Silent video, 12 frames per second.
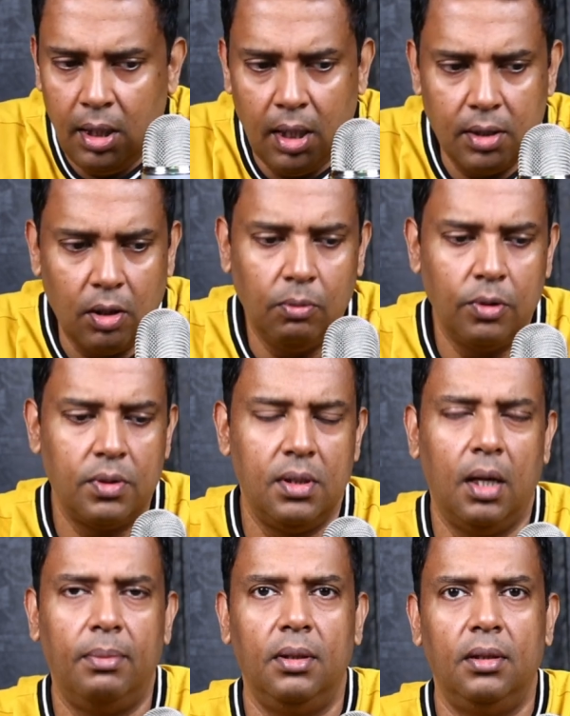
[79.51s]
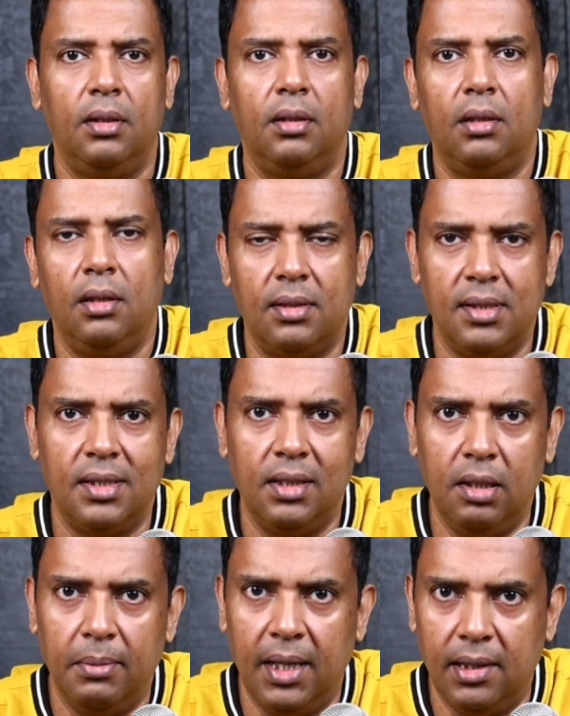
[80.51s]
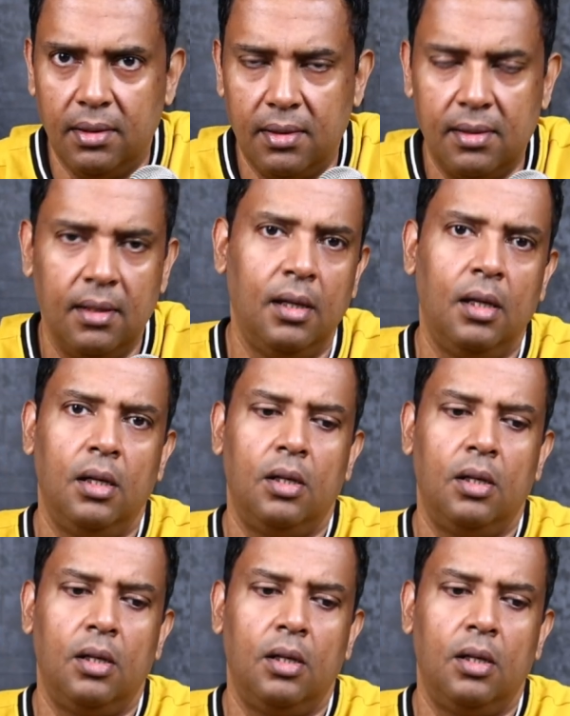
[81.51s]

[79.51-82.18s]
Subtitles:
has almost doubled in rental demands.